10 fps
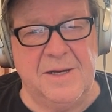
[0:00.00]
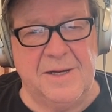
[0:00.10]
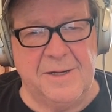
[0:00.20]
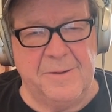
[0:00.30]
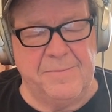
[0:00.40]

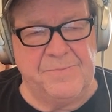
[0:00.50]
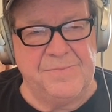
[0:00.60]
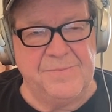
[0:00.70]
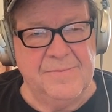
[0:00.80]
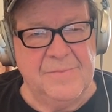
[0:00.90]
Um,
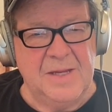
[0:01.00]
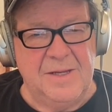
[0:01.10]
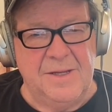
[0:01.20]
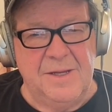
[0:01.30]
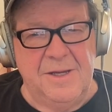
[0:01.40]

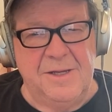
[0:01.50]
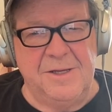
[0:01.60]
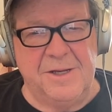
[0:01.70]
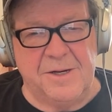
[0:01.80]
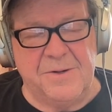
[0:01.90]

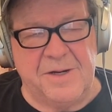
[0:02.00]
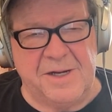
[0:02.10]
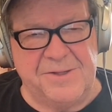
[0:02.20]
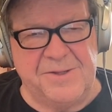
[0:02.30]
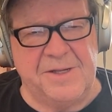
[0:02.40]
I
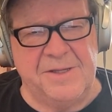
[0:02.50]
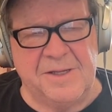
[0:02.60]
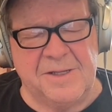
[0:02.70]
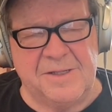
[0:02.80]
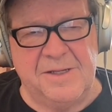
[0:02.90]
think that